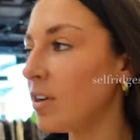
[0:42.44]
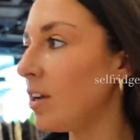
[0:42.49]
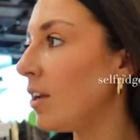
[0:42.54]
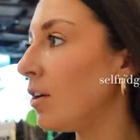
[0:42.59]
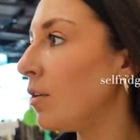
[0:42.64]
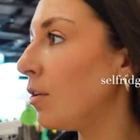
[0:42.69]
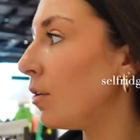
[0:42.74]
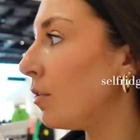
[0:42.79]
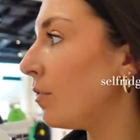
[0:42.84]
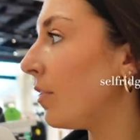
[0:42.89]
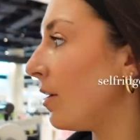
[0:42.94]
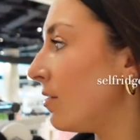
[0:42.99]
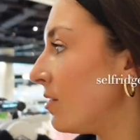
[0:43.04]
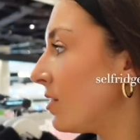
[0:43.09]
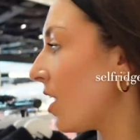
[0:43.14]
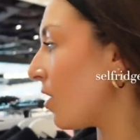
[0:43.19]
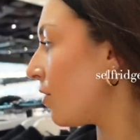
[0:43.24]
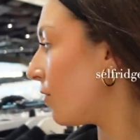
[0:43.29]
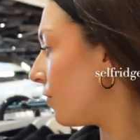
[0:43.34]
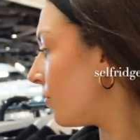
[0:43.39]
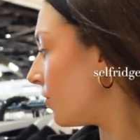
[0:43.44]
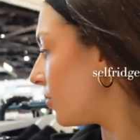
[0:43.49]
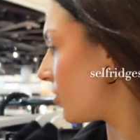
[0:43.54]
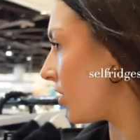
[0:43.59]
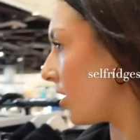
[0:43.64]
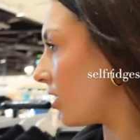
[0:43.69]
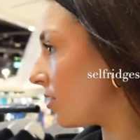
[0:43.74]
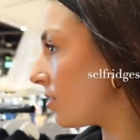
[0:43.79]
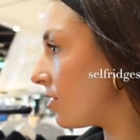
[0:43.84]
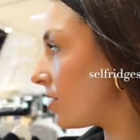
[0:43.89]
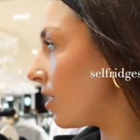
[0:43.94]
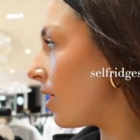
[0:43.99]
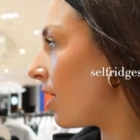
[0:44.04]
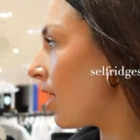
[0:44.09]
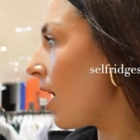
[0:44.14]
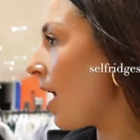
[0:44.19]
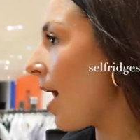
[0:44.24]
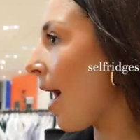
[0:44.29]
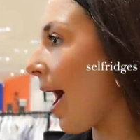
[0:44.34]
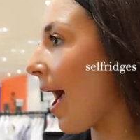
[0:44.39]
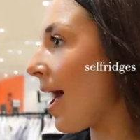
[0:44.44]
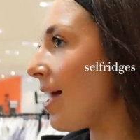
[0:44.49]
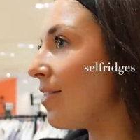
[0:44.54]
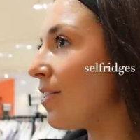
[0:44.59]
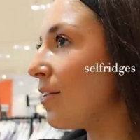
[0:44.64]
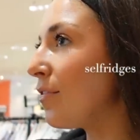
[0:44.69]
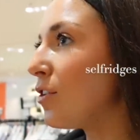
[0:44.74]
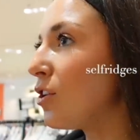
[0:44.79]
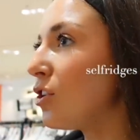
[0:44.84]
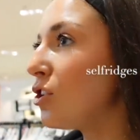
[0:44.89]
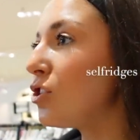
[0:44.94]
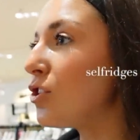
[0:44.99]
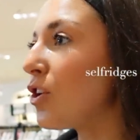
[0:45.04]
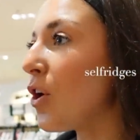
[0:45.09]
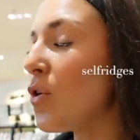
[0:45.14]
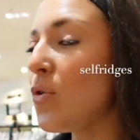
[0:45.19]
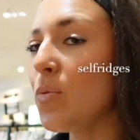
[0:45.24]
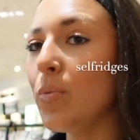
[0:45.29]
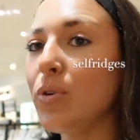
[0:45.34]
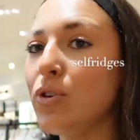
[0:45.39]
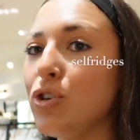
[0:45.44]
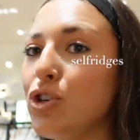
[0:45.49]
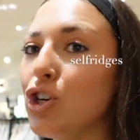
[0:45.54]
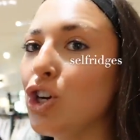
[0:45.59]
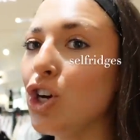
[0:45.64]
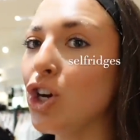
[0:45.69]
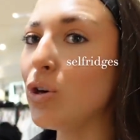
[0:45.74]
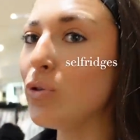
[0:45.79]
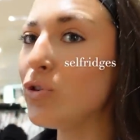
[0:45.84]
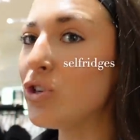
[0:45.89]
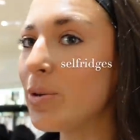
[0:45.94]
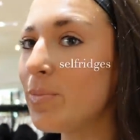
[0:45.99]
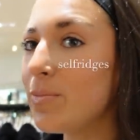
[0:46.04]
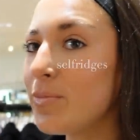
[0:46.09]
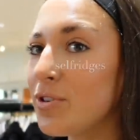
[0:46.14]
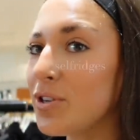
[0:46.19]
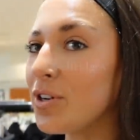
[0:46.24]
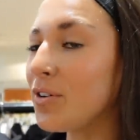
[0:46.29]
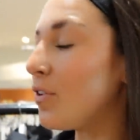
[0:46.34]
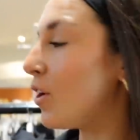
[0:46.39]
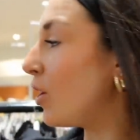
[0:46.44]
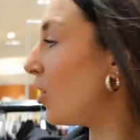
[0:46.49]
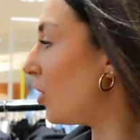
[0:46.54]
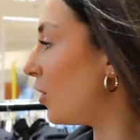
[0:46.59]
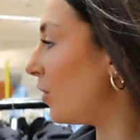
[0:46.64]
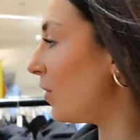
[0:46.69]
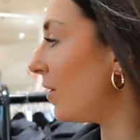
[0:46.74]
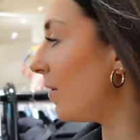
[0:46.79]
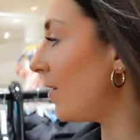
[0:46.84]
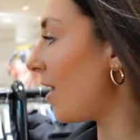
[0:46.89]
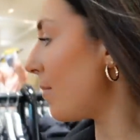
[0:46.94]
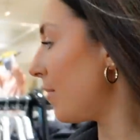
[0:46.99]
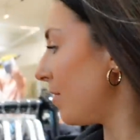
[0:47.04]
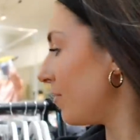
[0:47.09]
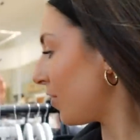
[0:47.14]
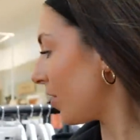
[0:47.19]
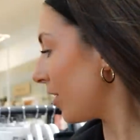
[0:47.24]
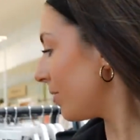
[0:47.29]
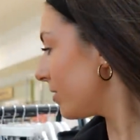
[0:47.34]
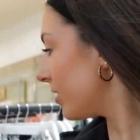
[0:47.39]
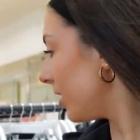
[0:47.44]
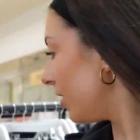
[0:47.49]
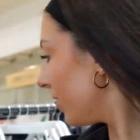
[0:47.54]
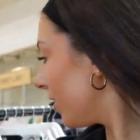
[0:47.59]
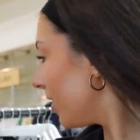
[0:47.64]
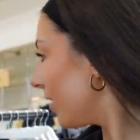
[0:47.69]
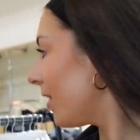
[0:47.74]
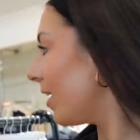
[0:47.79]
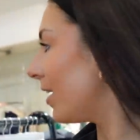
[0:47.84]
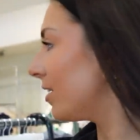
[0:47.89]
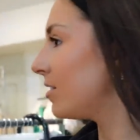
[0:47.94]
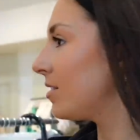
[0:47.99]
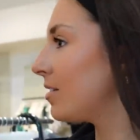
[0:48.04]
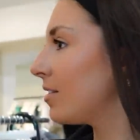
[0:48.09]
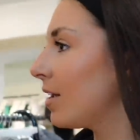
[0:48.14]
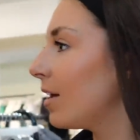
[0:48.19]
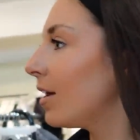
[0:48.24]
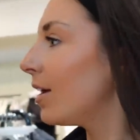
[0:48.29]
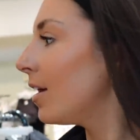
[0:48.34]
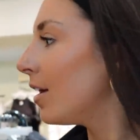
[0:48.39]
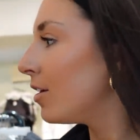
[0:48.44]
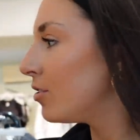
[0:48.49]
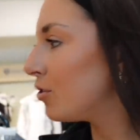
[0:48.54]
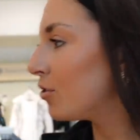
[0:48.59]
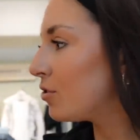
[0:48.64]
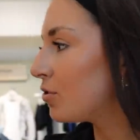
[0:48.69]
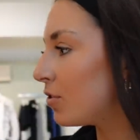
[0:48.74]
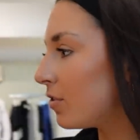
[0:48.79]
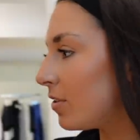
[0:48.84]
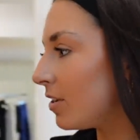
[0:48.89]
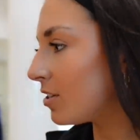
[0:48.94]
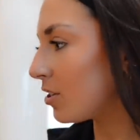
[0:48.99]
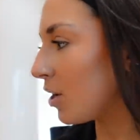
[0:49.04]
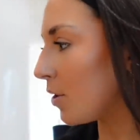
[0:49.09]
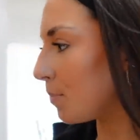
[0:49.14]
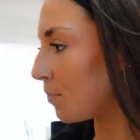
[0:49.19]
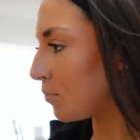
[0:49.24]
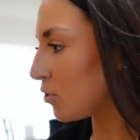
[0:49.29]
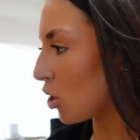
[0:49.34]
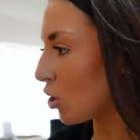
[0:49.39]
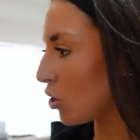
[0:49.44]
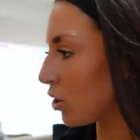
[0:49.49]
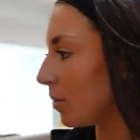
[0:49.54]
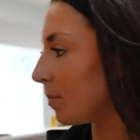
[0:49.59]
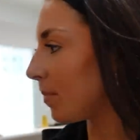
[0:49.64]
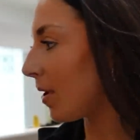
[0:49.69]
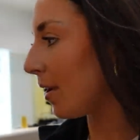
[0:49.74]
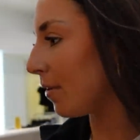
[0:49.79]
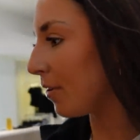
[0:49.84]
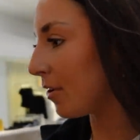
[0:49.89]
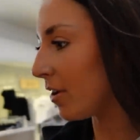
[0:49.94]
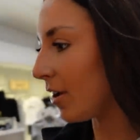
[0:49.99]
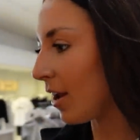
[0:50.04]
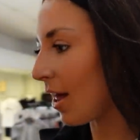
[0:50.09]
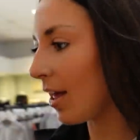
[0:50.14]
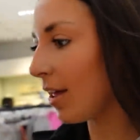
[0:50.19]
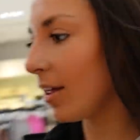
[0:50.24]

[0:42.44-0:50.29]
a little look around the side of the gyms. And they've got so much cute gym stuff like Lululemon vibes. Like, look at this. Just all this like chocolate brown colour.